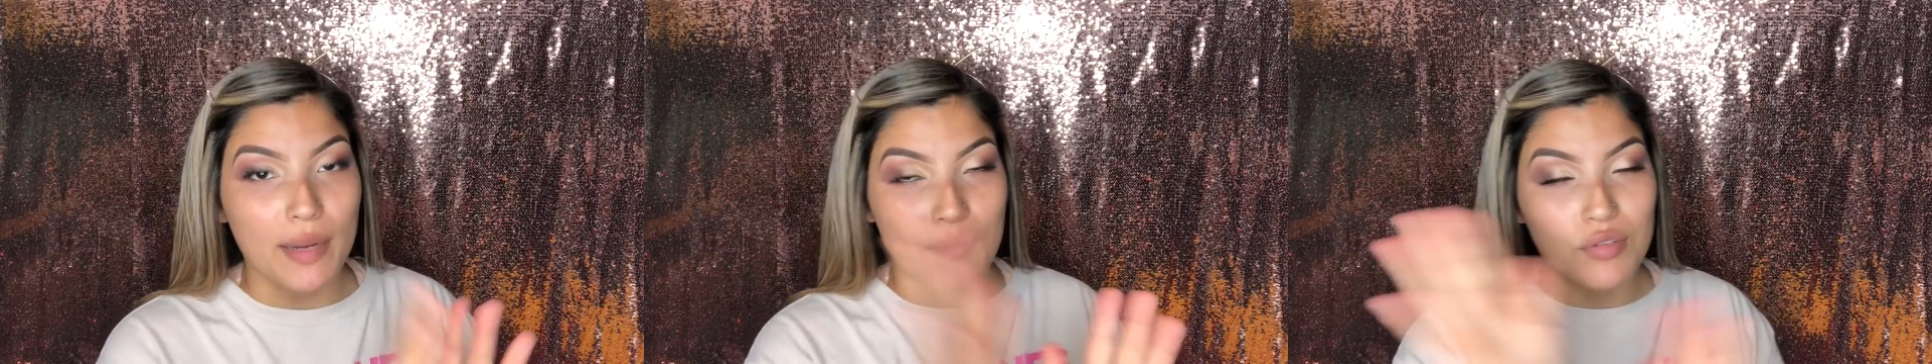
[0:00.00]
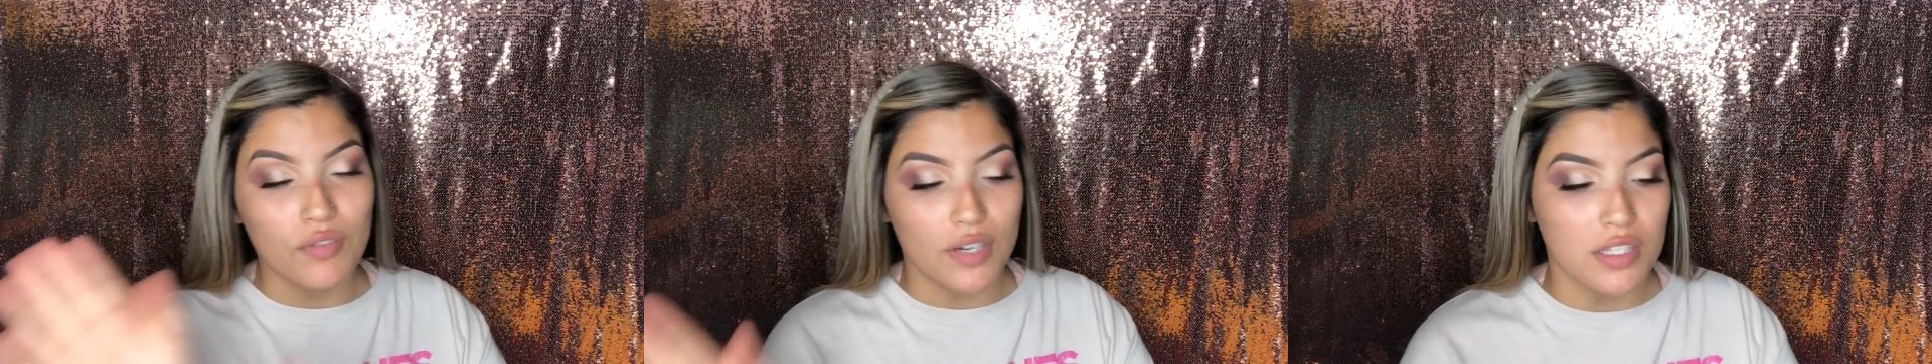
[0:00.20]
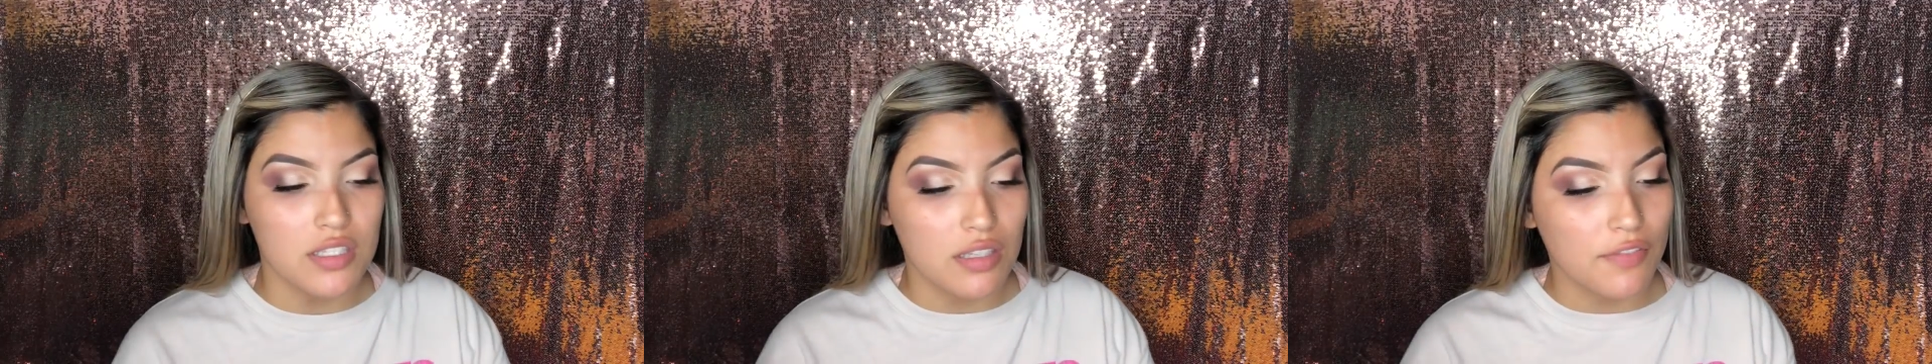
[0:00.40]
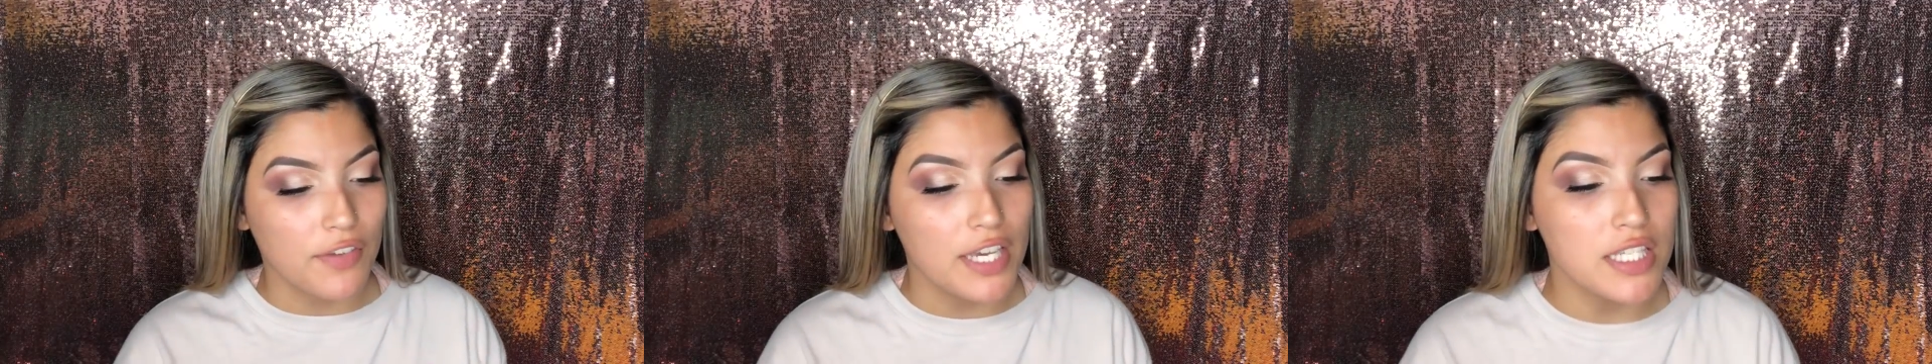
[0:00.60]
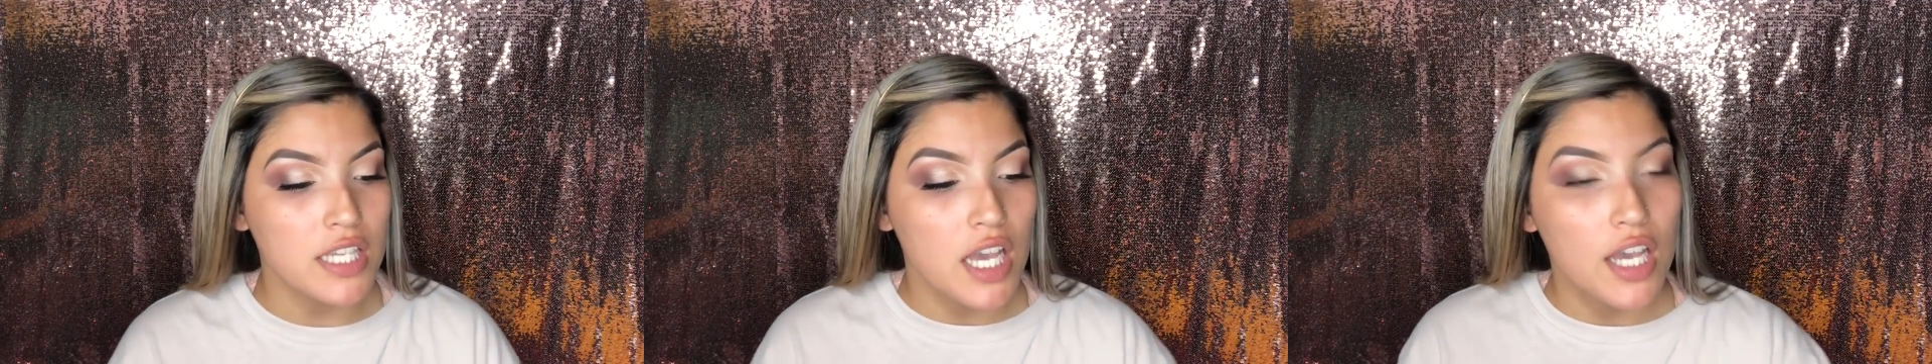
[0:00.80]
and move on to the
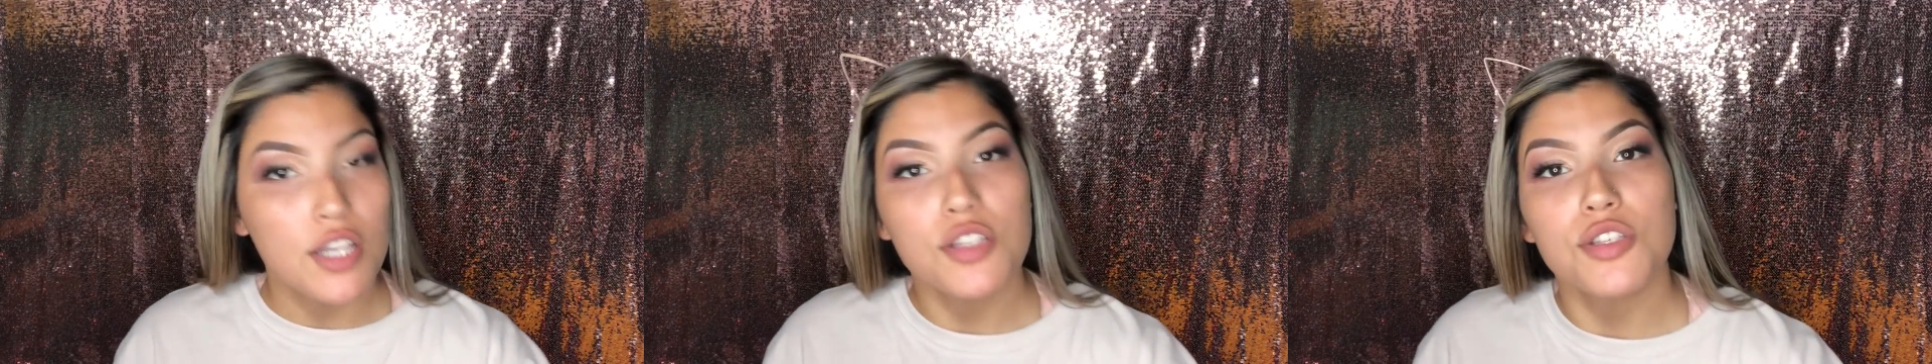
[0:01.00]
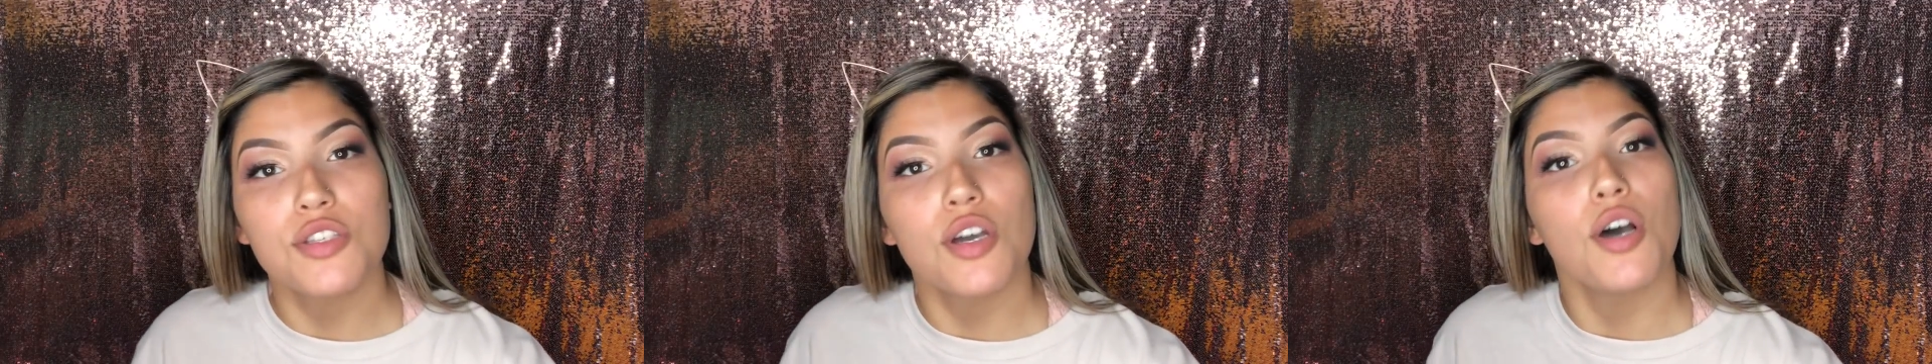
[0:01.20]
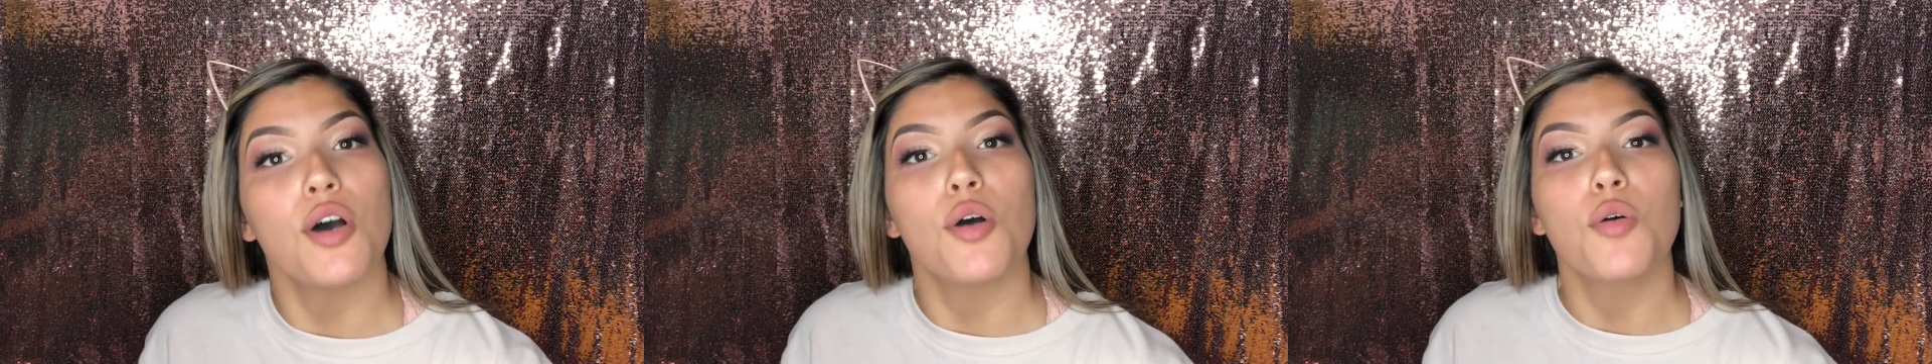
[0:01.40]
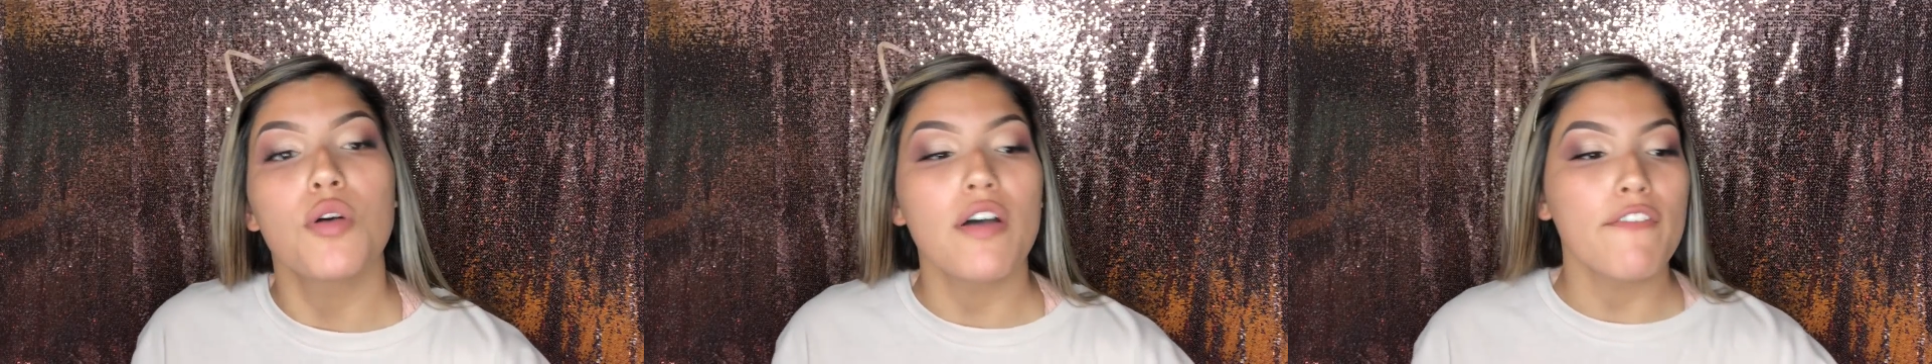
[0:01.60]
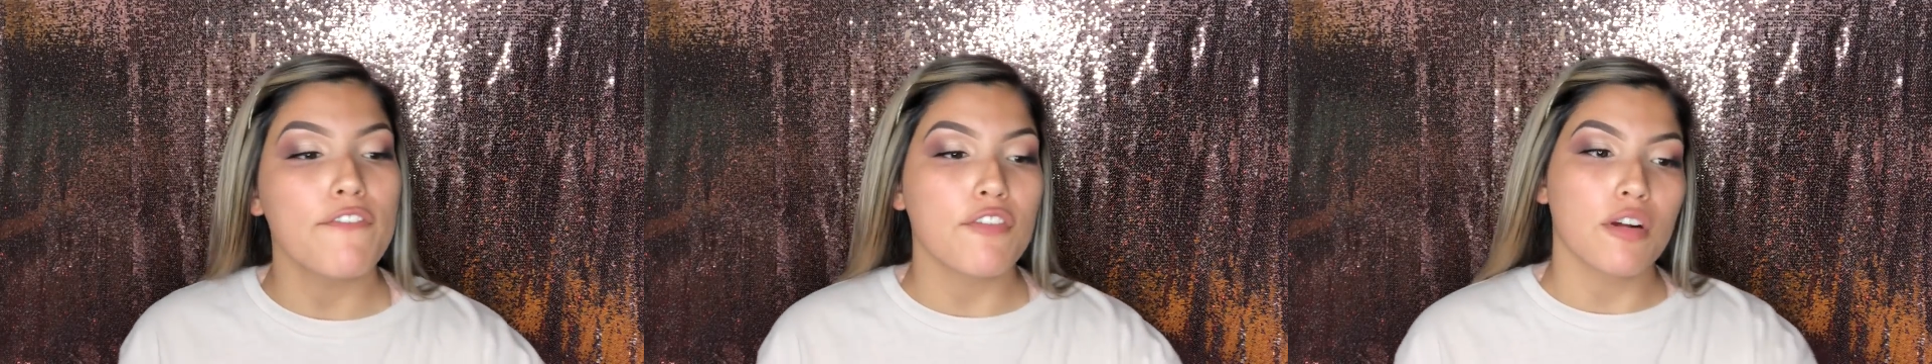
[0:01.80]
face.
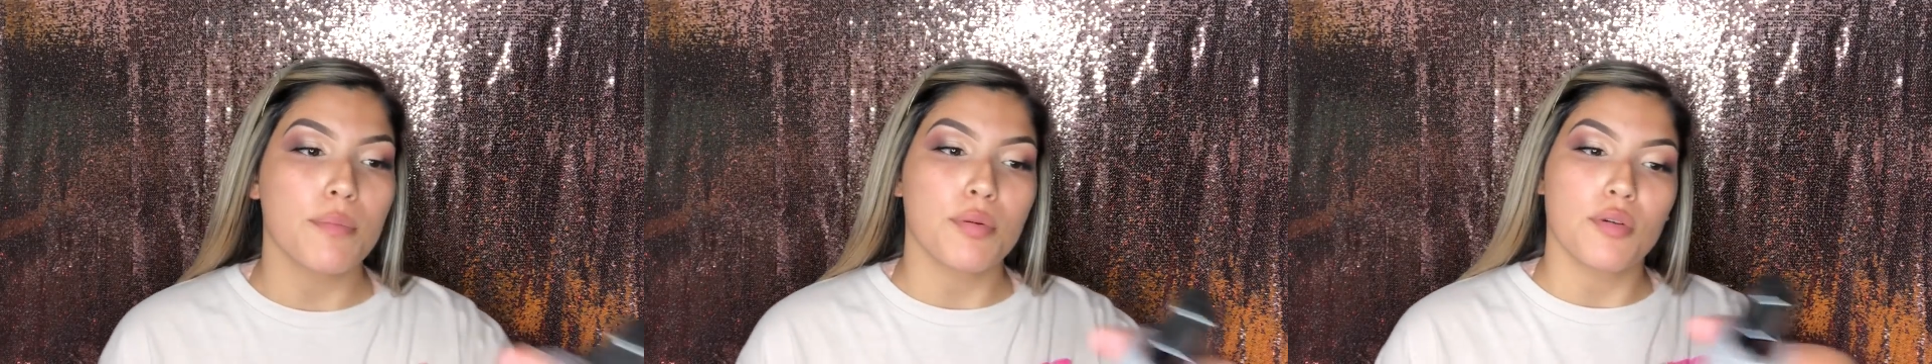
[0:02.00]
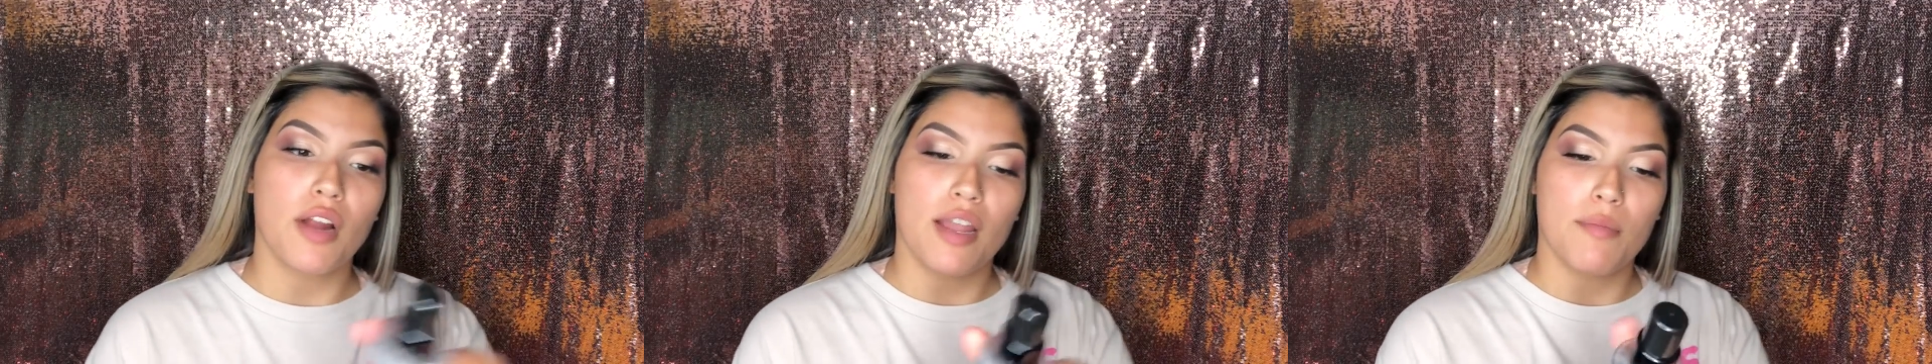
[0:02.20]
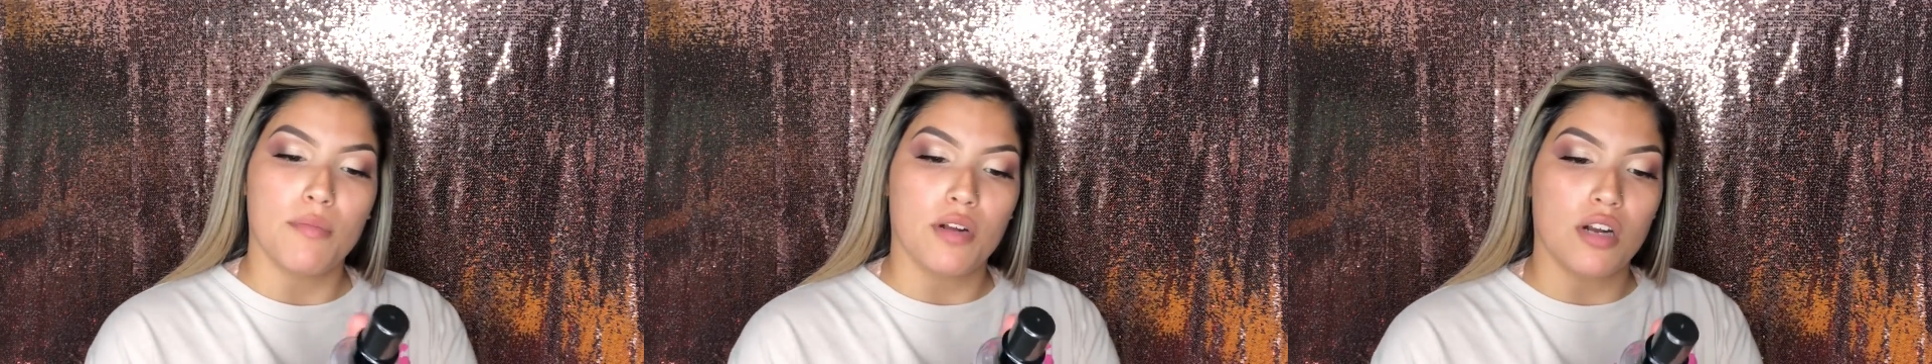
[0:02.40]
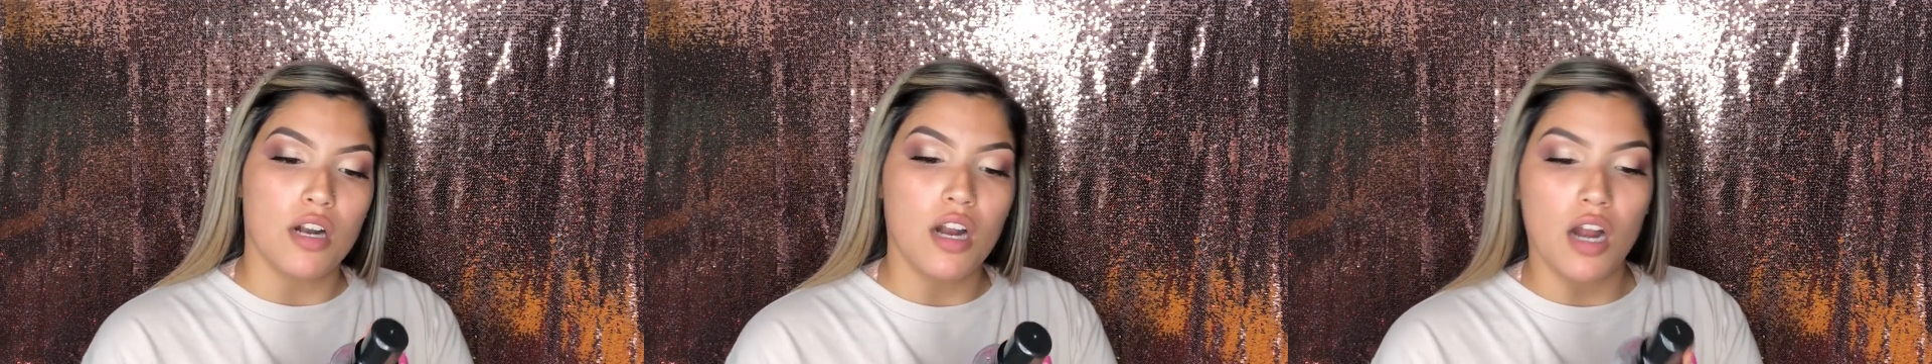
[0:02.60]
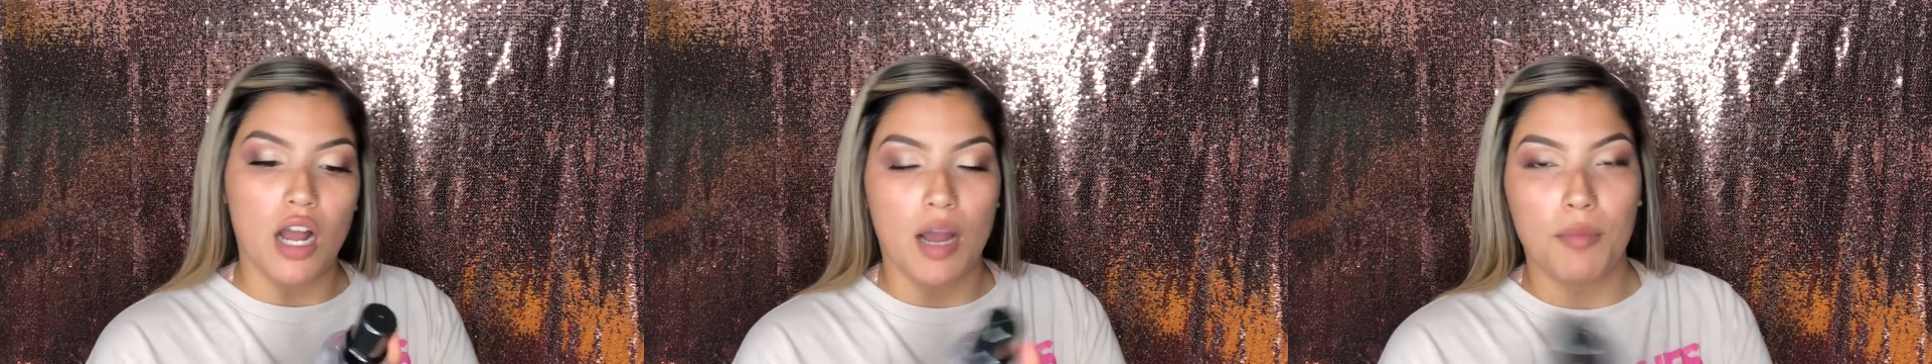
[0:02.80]
So for primer,